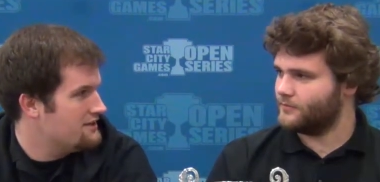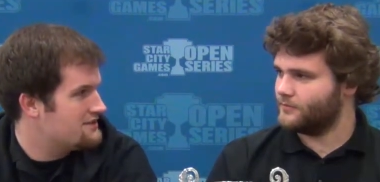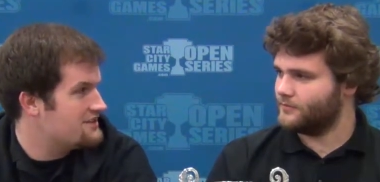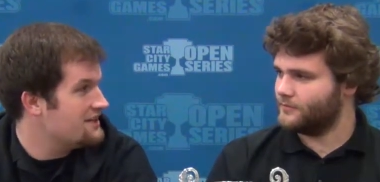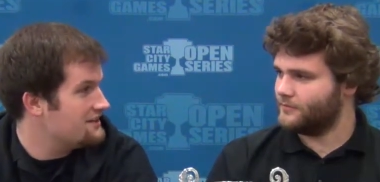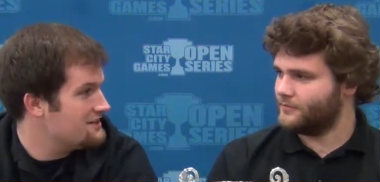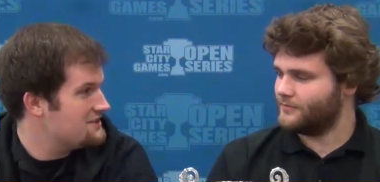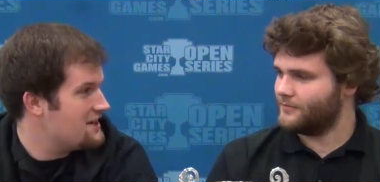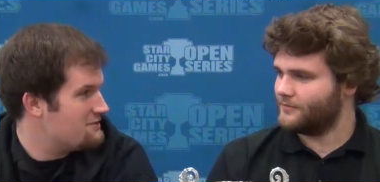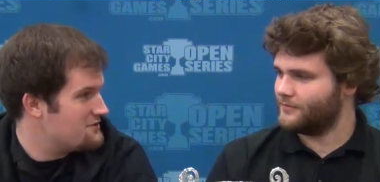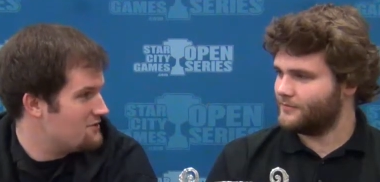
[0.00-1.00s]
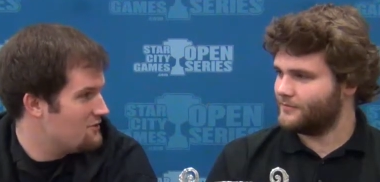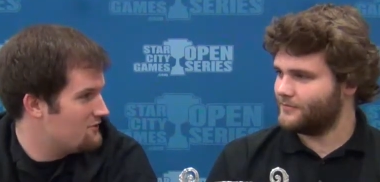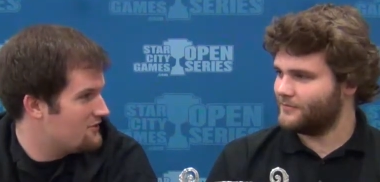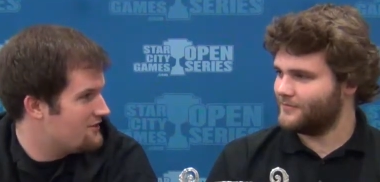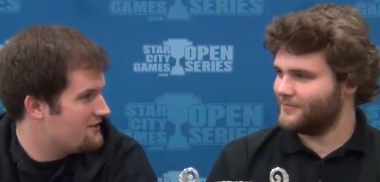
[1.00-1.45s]
Speaker 1: Signet time is
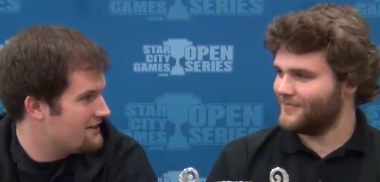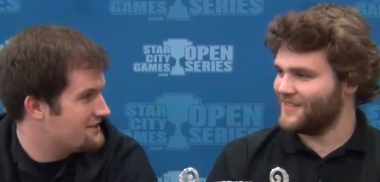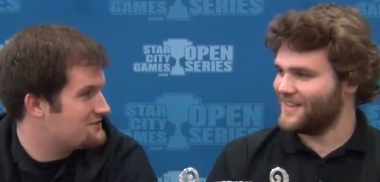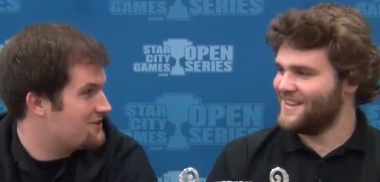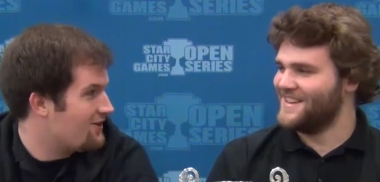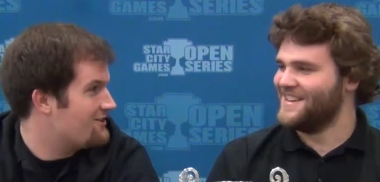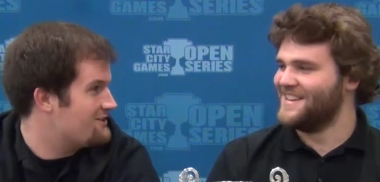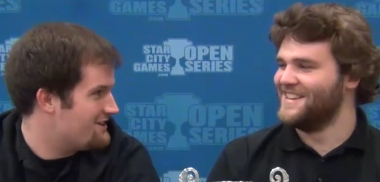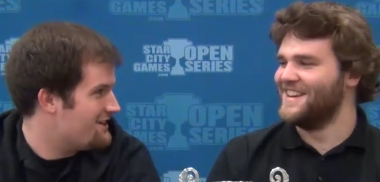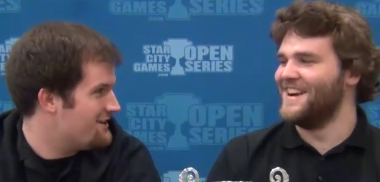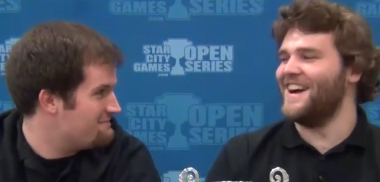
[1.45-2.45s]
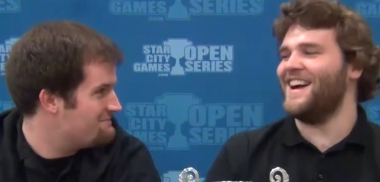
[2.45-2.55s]
over. It's Karn time.